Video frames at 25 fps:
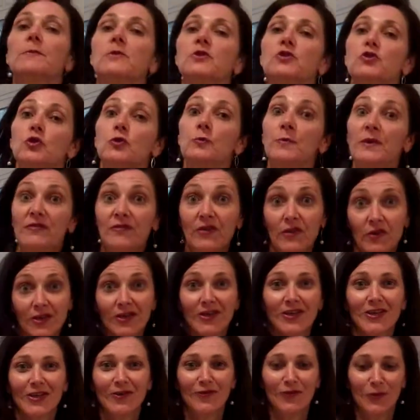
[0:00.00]
Do be very
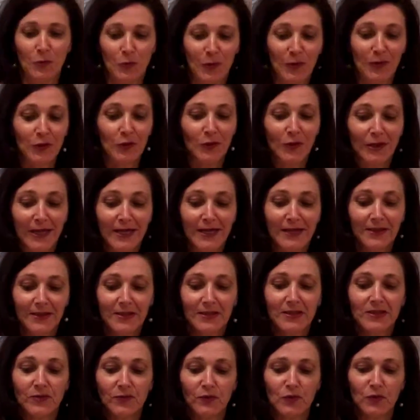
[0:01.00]
careful when you light
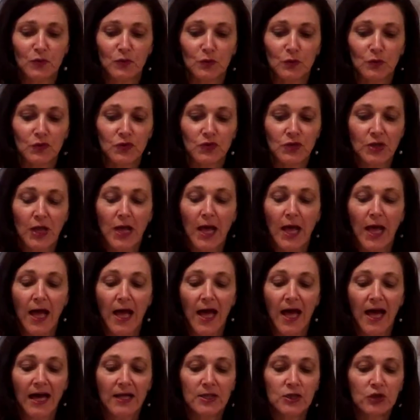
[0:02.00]
this, of course,
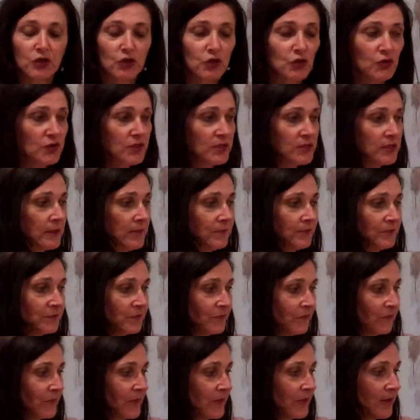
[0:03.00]
and just
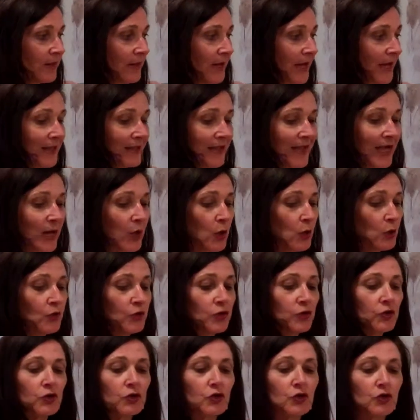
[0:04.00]
allow
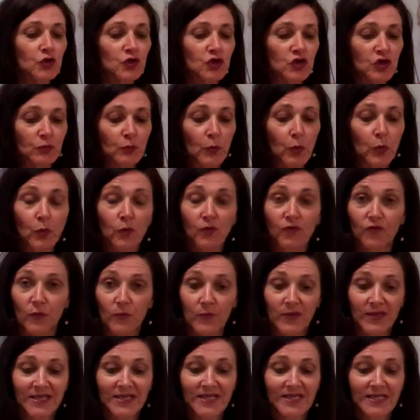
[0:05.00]
the smoke from
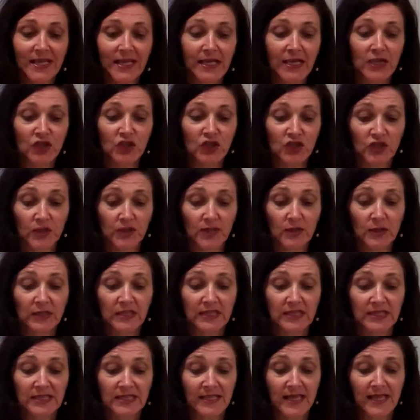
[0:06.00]
this sage stick, it's
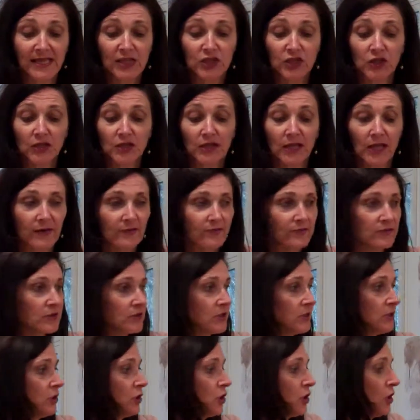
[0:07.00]
sage and
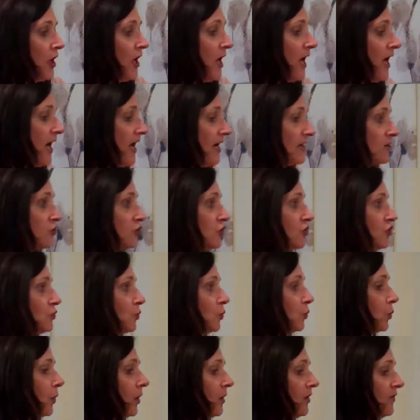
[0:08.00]
lavender, and
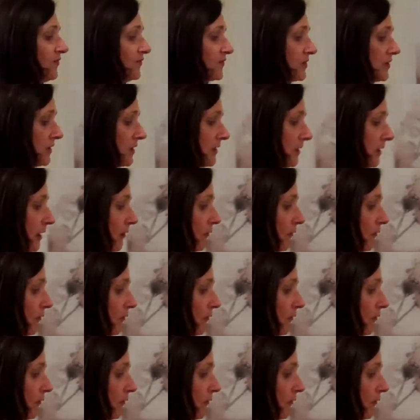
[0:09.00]
just waft it